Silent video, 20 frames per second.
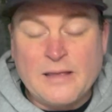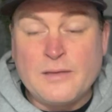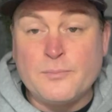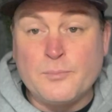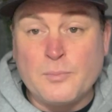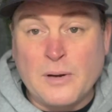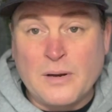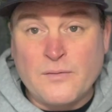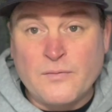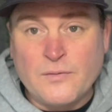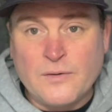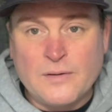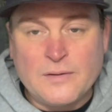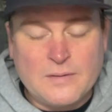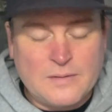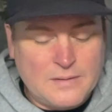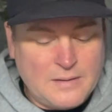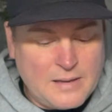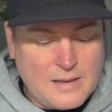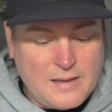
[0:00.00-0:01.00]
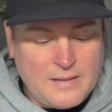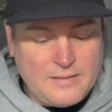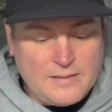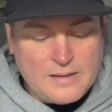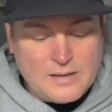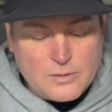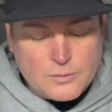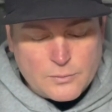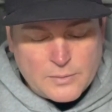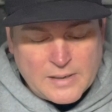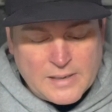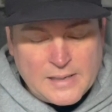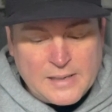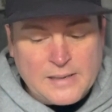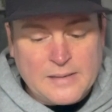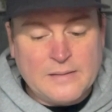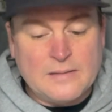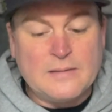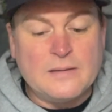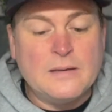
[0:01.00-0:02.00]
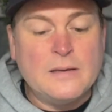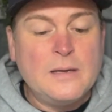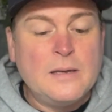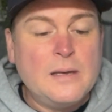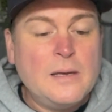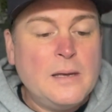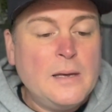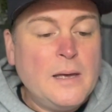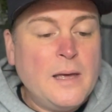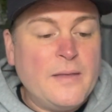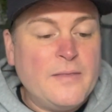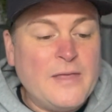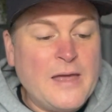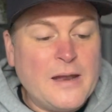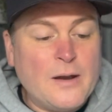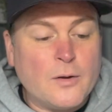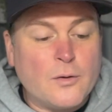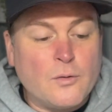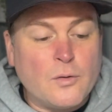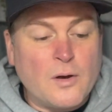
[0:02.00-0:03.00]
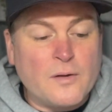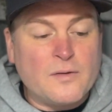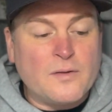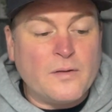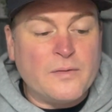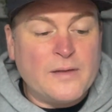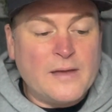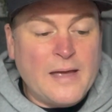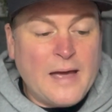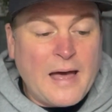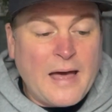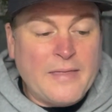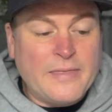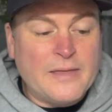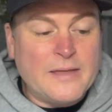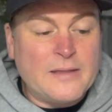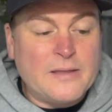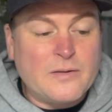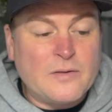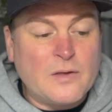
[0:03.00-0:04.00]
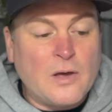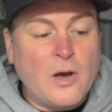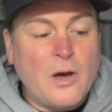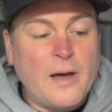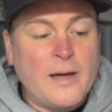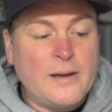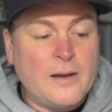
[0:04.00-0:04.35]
breakfast and the ingredients. Then across on the other side,